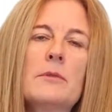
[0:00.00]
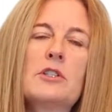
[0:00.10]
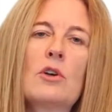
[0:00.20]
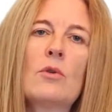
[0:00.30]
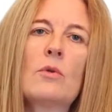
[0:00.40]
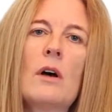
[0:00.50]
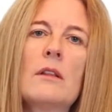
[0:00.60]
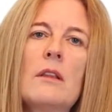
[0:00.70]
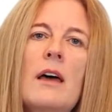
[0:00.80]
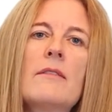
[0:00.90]
So a
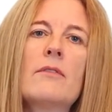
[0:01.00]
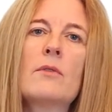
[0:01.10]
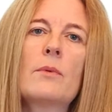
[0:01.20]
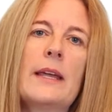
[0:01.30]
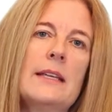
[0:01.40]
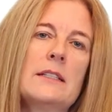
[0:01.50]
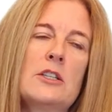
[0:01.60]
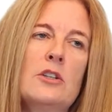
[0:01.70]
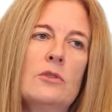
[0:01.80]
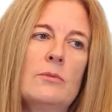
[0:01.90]
lot of the
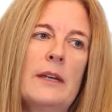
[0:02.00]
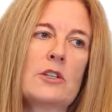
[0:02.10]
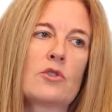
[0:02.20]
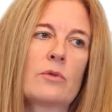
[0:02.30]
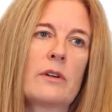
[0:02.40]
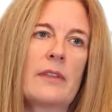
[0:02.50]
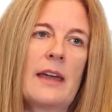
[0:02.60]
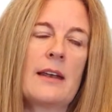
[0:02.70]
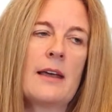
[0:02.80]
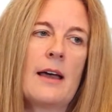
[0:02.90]
ways to make sure
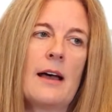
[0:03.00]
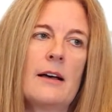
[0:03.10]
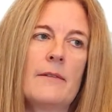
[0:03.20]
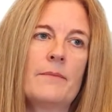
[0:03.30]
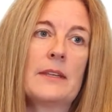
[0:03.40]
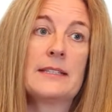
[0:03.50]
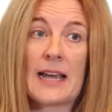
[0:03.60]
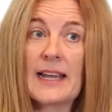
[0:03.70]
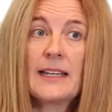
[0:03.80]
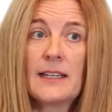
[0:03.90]
that
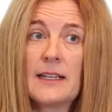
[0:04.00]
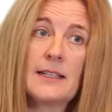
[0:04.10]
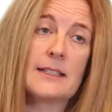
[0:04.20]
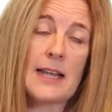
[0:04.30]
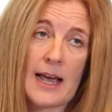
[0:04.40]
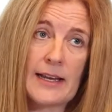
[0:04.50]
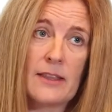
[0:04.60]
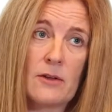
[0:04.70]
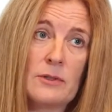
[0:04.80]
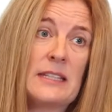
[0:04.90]
diet is high
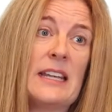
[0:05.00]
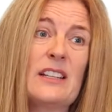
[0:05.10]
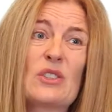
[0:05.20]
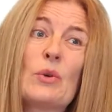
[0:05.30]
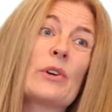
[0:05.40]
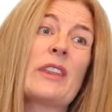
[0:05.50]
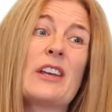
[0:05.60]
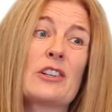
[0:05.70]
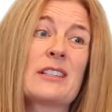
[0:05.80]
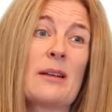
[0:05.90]
in those things, or
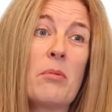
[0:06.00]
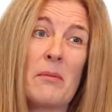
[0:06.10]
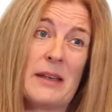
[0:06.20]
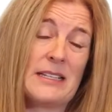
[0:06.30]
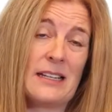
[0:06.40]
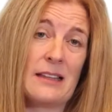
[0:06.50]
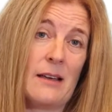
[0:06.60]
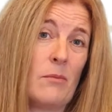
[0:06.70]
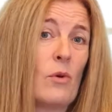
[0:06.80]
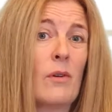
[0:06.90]
that you're supplementing
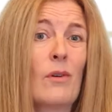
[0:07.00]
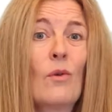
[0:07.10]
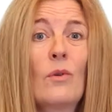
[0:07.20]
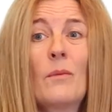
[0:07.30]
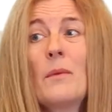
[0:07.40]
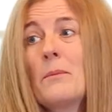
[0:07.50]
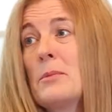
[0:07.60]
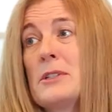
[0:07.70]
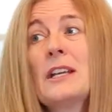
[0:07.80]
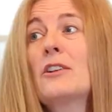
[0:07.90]
them, or
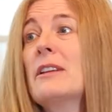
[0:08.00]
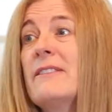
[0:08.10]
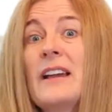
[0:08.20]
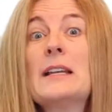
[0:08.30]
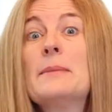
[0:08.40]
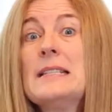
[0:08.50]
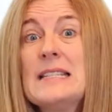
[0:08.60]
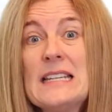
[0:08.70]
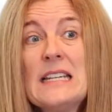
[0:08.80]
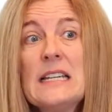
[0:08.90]
particularly vitamin
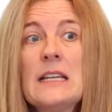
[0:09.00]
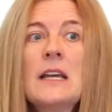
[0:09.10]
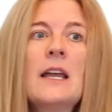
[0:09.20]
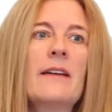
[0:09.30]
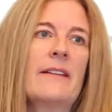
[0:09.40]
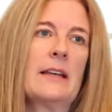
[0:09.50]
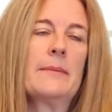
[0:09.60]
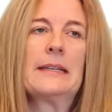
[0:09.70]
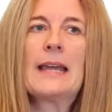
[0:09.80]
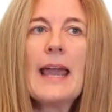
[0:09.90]
D,
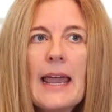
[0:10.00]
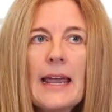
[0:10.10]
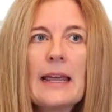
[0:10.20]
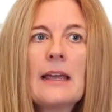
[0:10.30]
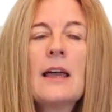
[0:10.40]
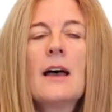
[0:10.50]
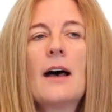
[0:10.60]
vitamin K.